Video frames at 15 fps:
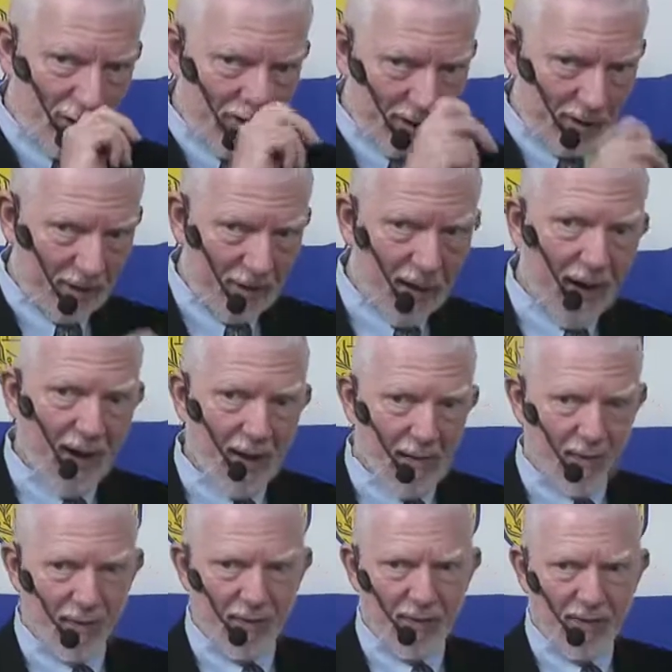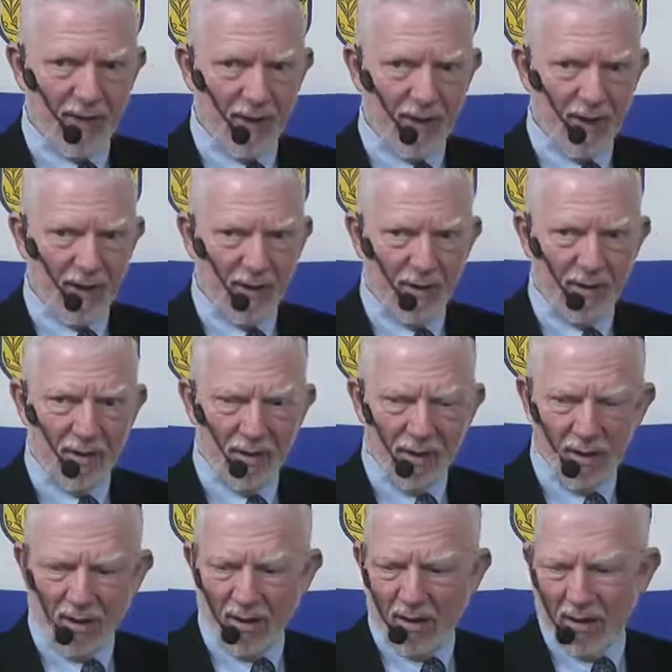death and
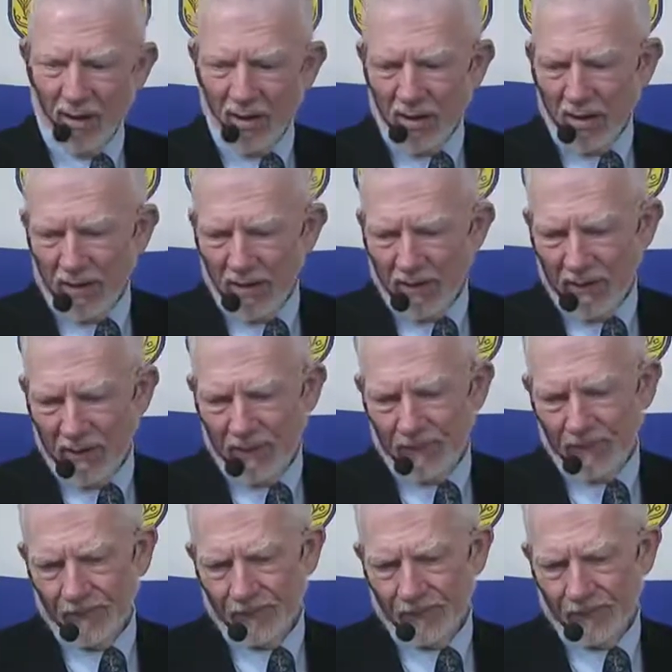um,